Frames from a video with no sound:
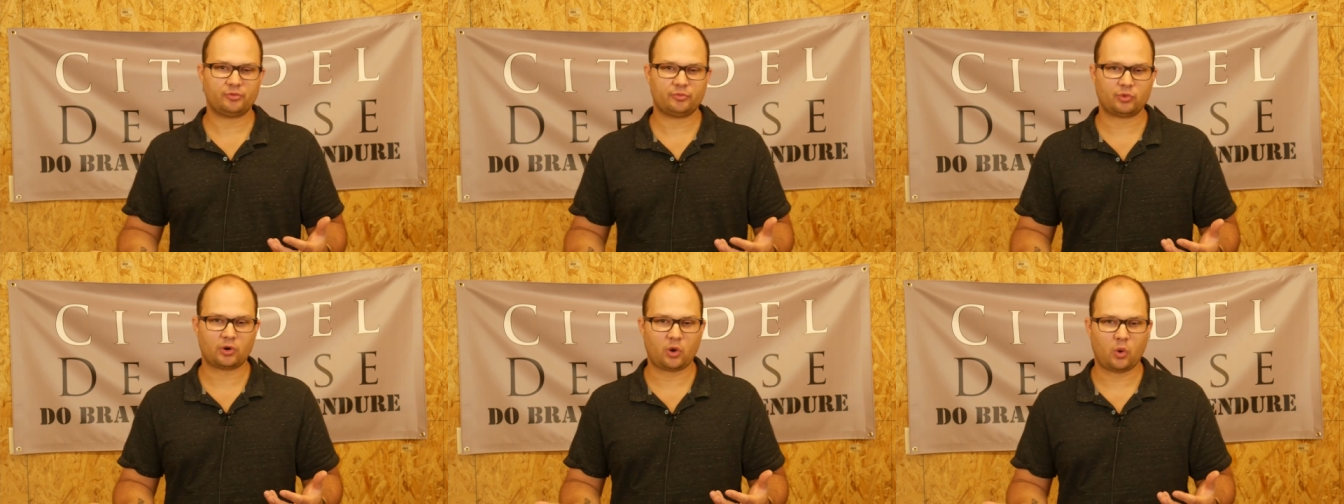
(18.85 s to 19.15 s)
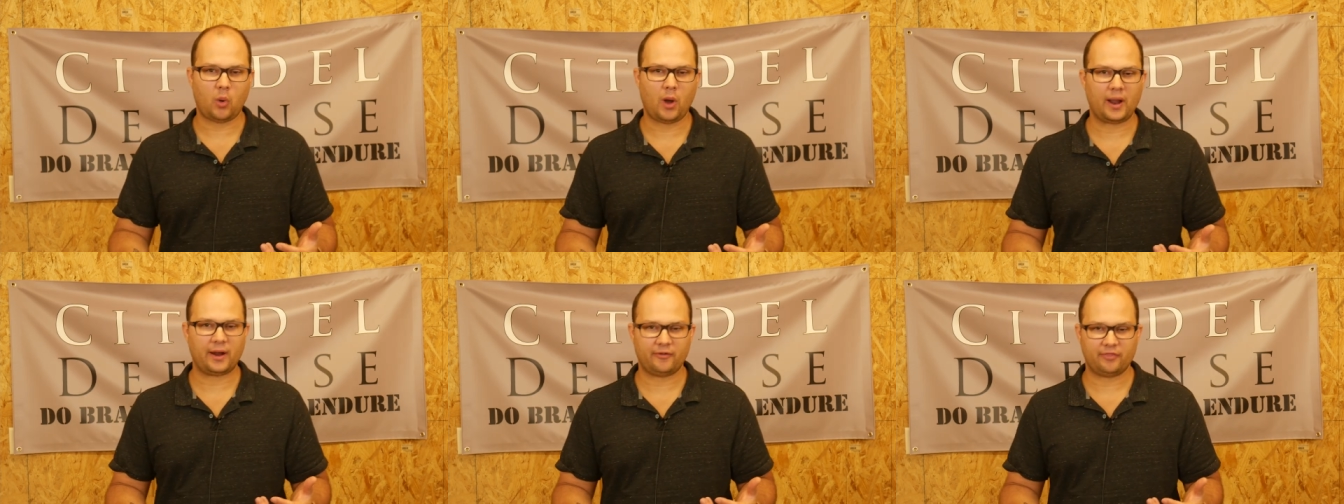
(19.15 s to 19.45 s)

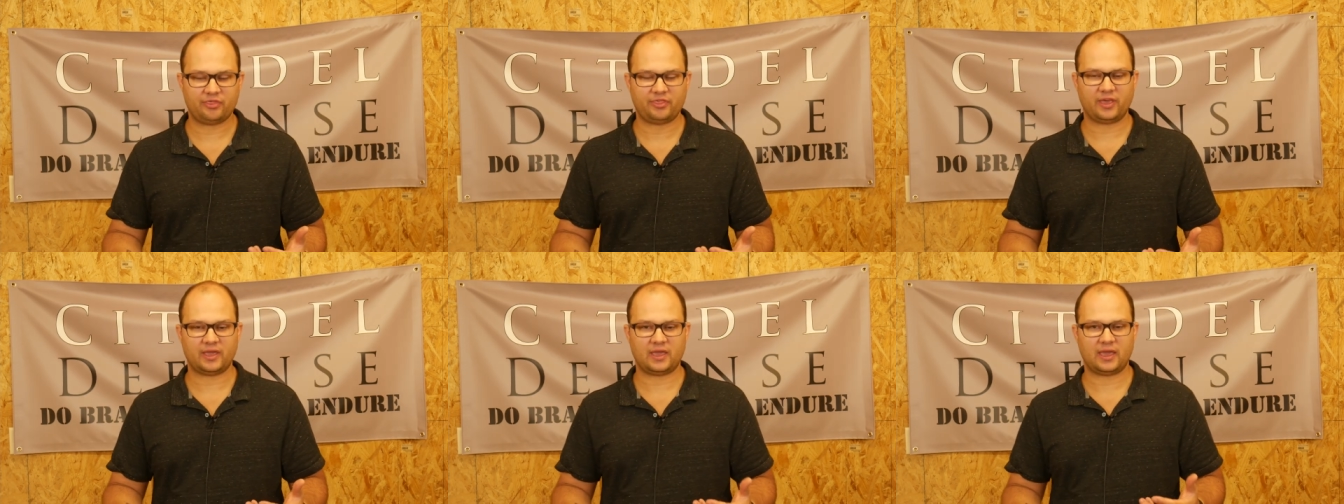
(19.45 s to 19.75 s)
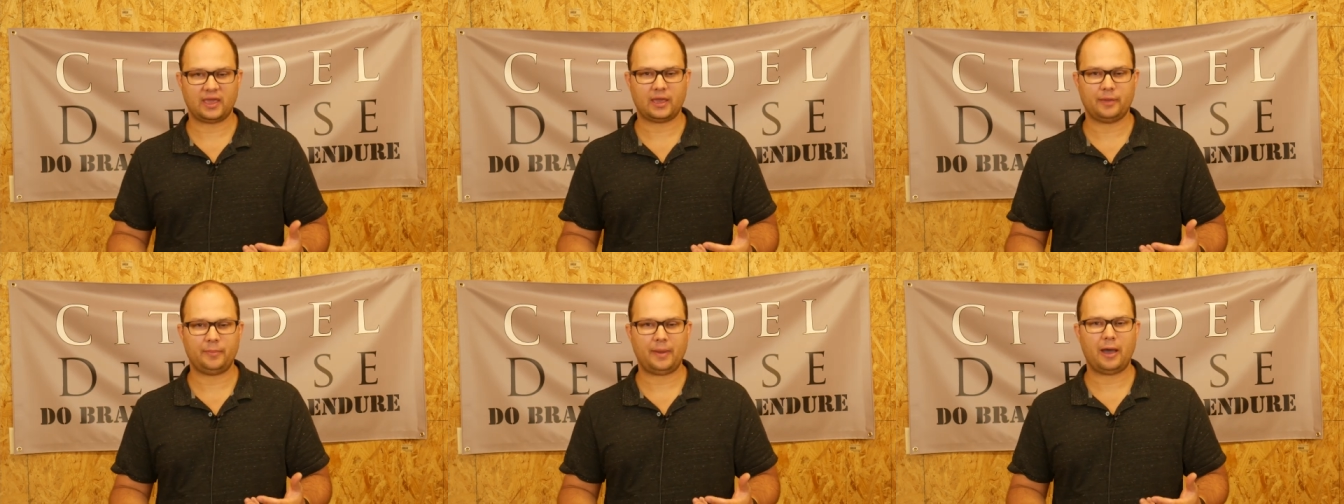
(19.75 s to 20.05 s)
required
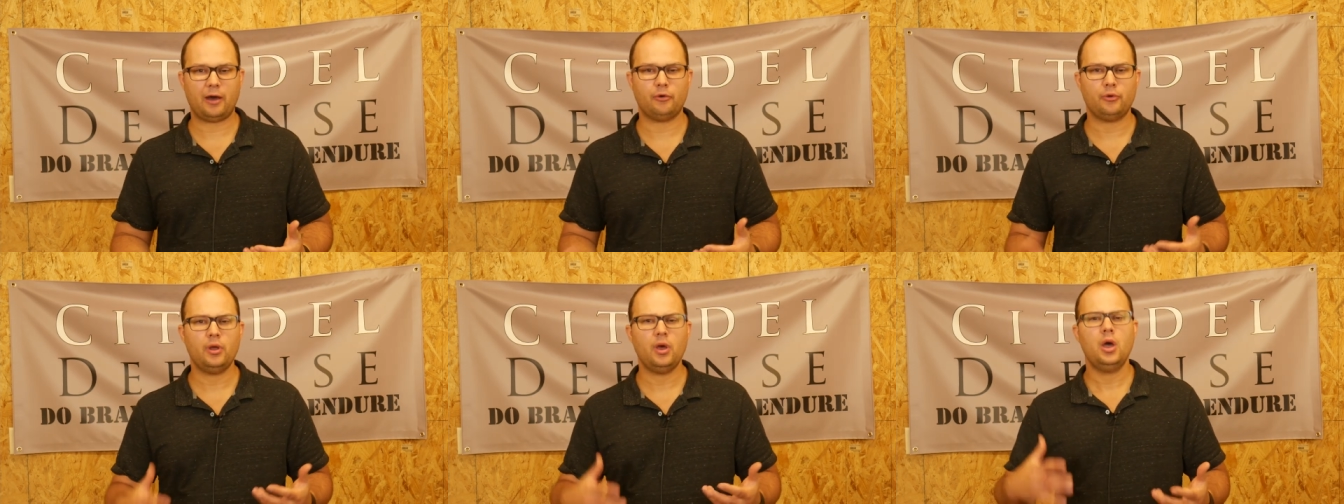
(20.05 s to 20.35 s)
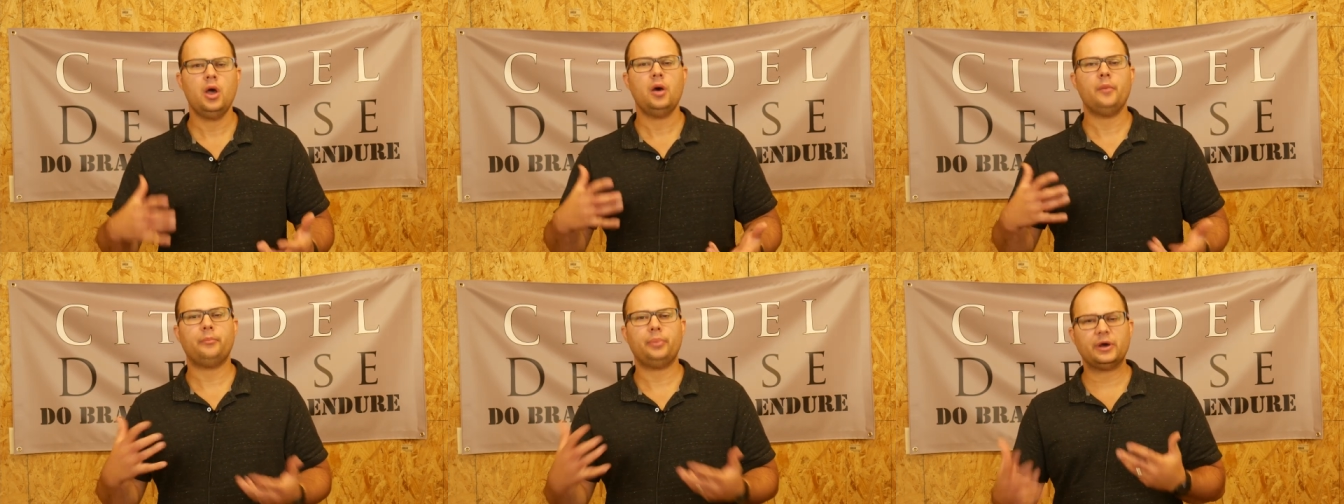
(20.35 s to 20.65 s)
thinking
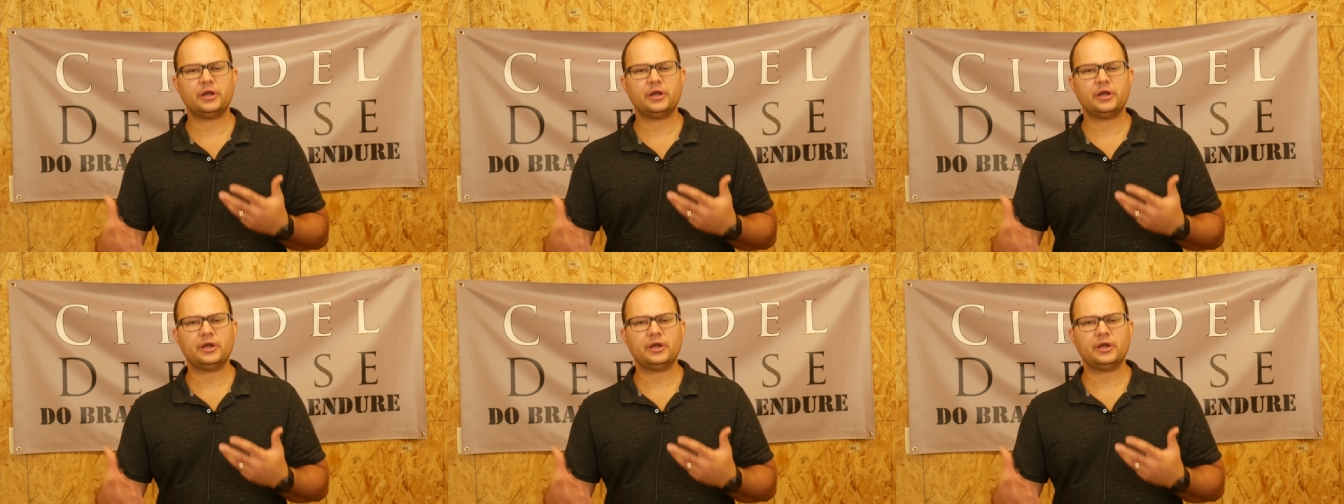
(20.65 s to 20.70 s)
about,